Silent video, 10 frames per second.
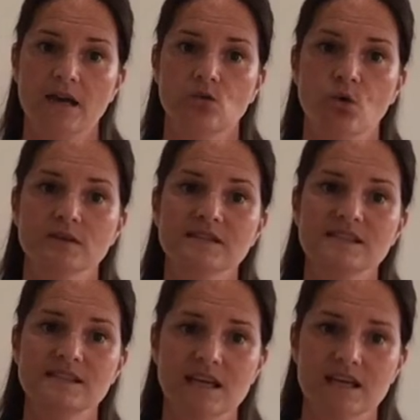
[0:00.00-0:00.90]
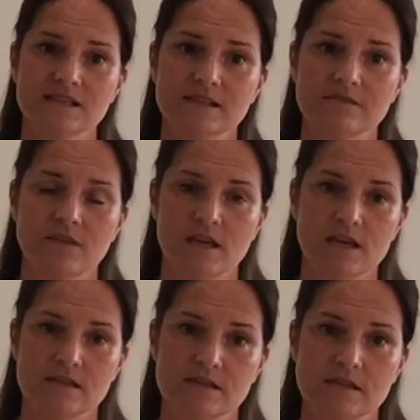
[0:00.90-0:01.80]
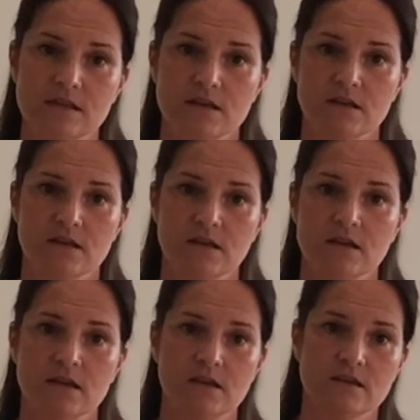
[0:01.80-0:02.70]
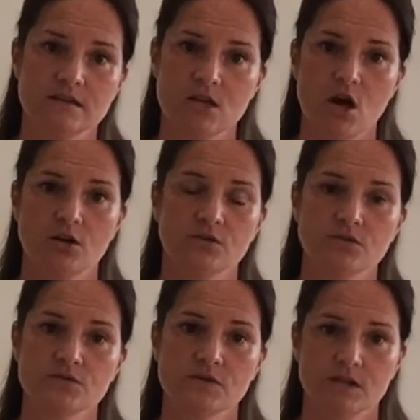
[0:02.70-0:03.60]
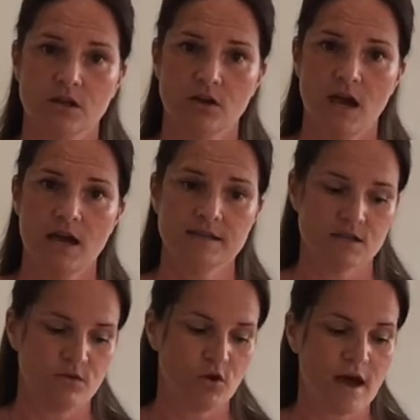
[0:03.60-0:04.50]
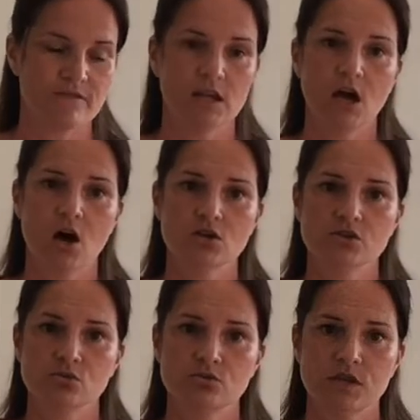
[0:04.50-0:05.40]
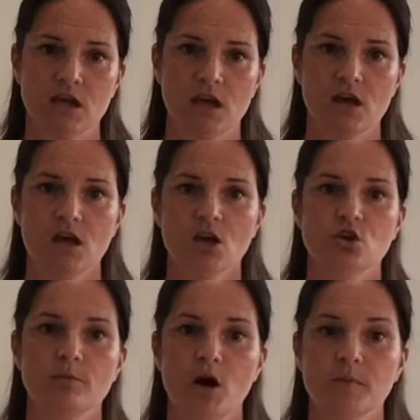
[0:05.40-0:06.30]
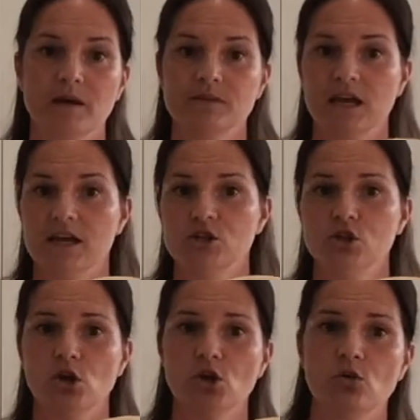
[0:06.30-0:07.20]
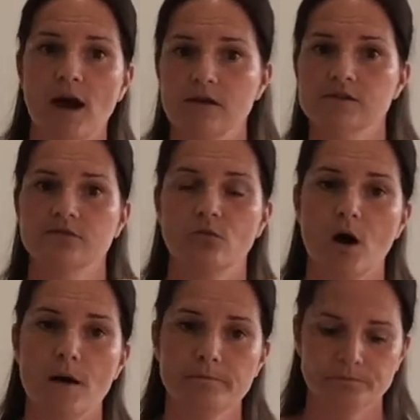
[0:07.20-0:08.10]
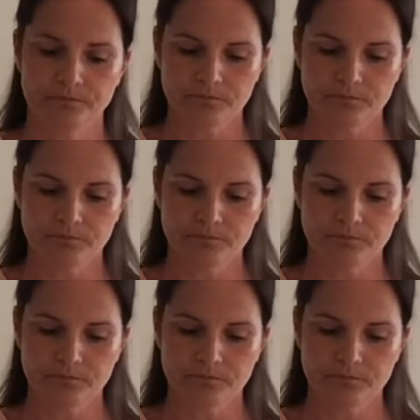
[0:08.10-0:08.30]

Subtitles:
you want 6 of these circles. Okay, so if you have a large tortilla, you might be able to get 2 out of 1,